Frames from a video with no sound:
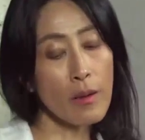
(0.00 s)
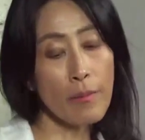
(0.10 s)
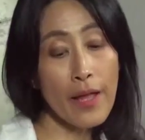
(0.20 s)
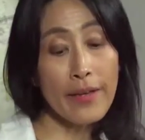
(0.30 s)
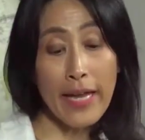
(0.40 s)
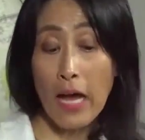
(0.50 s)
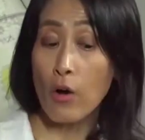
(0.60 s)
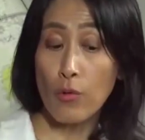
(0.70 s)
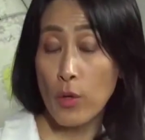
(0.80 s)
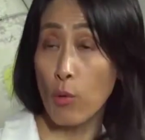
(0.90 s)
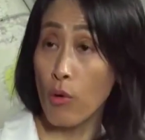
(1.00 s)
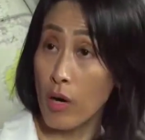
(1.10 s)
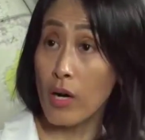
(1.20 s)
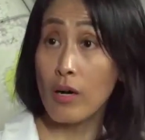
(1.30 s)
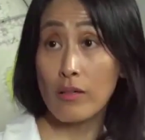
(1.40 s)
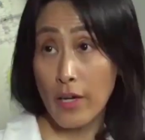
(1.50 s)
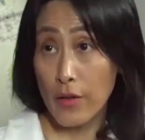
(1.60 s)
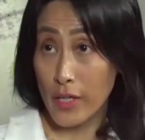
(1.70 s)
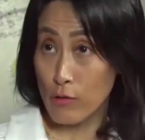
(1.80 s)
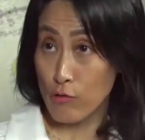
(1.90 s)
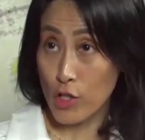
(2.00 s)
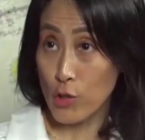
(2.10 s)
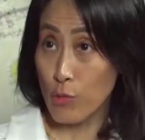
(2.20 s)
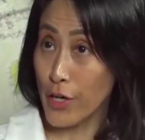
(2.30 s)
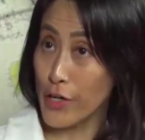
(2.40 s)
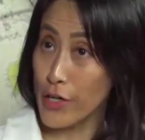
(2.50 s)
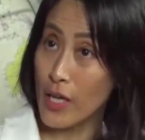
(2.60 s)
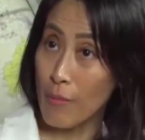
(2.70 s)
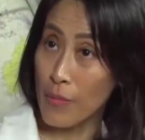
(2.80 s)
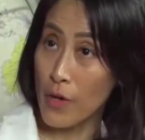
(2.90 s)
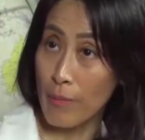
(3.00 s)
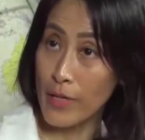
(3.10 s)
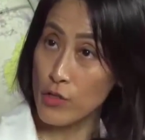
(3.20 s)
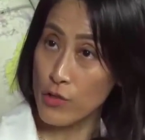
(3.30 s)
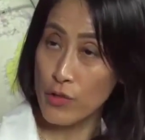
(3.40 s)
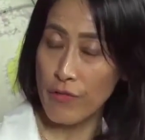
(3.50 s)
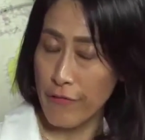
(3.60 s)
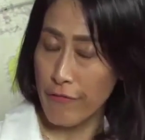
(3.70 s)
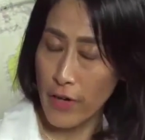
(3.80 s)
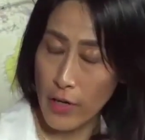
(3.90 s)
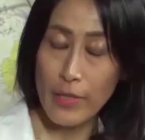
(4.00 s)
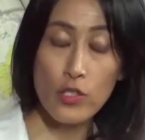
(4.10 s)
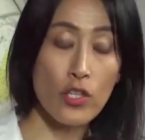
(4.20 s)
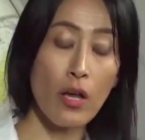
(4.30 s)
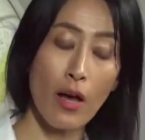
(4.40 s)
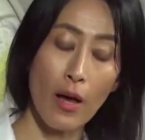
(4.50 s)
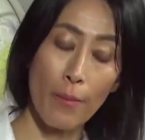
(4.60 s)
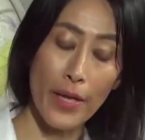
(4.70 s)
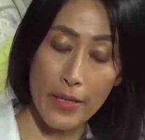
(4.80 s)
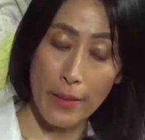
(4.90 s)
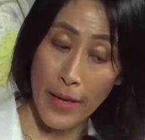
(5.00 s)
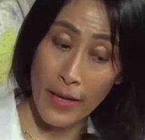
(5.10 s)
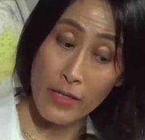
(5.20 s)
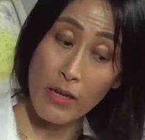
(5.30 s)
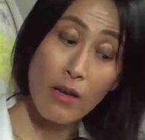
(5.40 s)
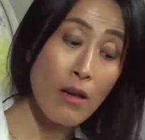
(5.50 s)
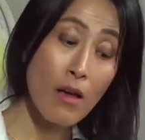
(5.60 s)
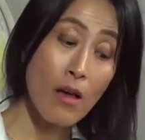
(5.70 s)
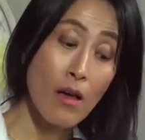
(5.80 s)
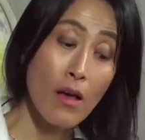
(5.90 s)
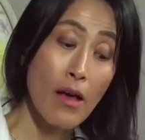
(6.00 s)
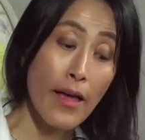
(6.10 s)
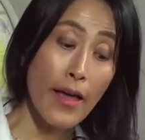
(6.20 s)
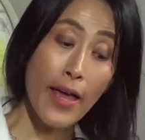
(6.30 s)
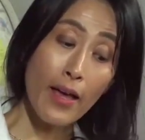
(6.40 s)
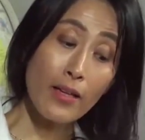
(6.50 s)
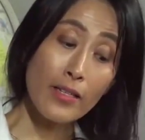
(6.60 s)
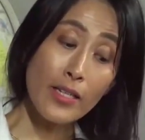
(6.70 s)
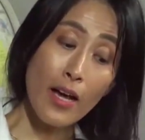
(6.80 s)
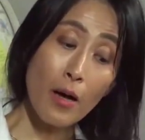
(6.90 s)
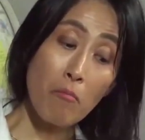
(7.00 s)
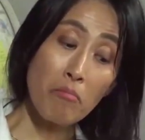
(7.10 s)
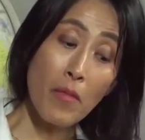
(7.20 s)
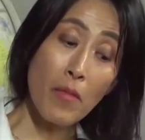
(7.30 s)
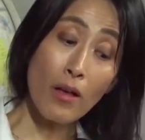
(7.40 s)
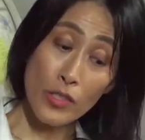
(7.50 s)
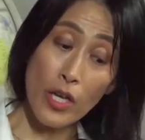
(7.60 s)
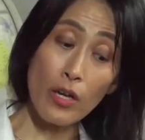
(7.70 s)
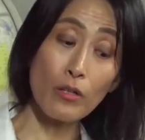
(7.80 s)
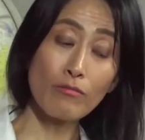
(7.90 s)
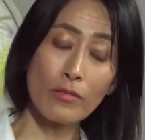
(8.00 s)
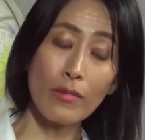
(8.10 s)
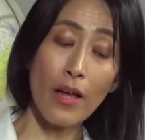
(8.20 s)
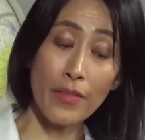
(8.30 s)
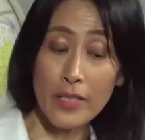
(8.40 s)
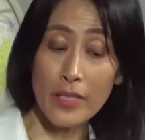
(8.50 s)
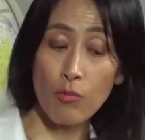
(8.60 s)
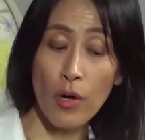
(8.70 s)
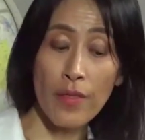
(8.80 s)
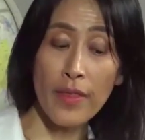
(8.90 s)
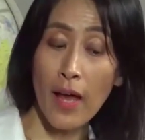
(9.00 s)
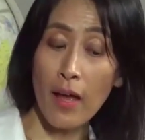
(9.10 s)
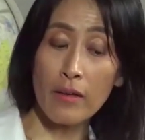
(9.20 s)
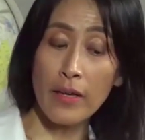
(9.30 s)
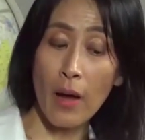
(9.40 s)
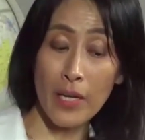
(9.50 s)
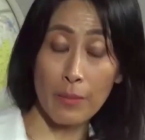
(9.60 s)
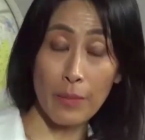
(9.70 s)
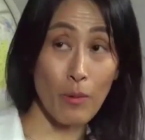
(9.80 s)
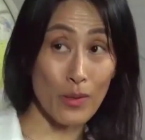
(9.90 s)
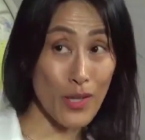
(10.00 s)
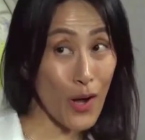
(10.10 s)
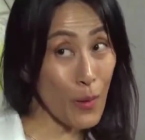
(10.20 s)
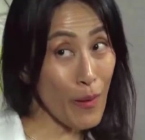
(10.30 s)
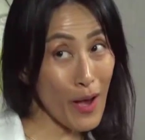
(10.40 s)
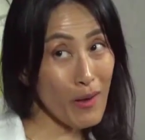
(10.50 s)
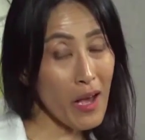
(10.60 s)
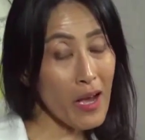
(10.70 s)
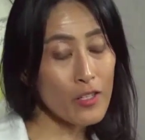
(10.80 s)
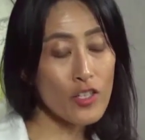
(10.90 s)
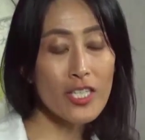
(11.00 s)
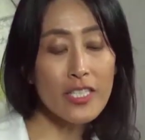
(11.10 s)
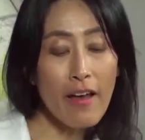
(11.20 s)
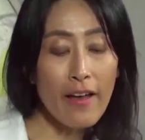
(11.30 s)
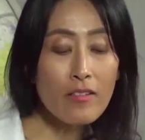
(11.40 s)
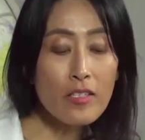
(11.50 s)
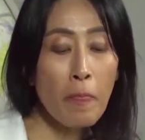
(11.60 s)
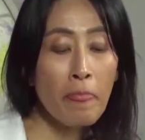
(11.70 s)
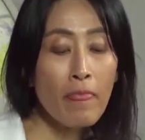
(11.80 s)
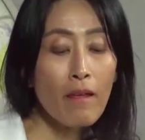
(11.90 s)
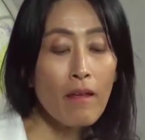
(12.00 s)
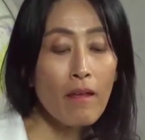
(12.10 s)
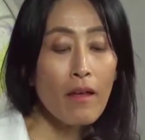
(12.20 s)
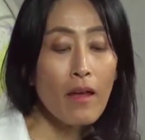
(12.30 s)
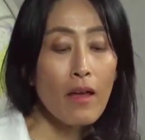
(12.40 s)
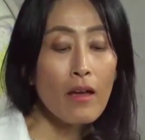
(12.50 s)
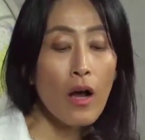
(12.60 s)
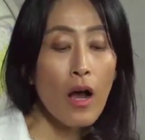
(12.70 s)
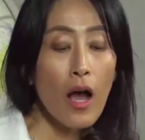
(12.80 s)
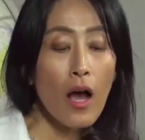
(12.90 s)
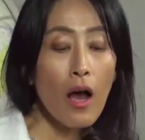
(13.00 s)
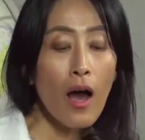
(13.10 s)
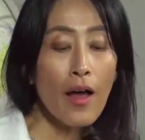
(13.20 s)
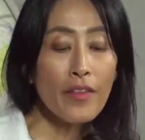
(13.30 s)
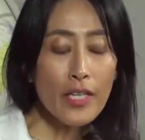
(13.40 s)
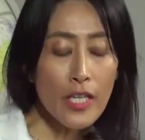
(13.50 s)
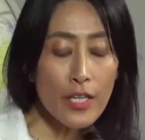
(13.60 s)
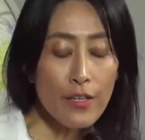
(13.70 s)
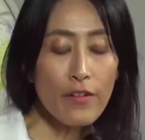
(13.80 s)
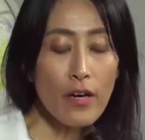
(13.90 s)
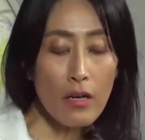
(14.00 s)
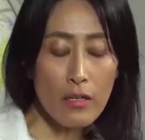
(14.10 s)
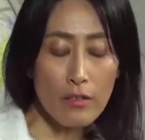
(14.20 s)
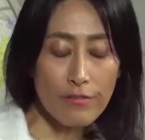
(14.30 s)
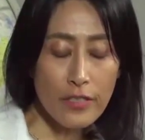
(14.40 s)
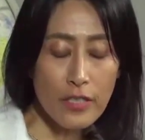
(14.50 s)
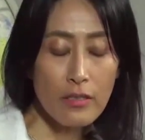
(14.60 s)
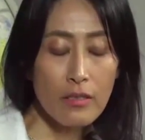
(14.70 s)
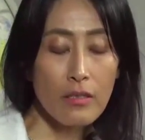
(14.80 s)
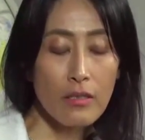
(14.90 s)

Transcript: um, and now with the war, you know, the construction workers, um, they're much, they're very much um, in demand. And um, also, and this is one that not many people talk about uh, just yet. Uh, on the eve of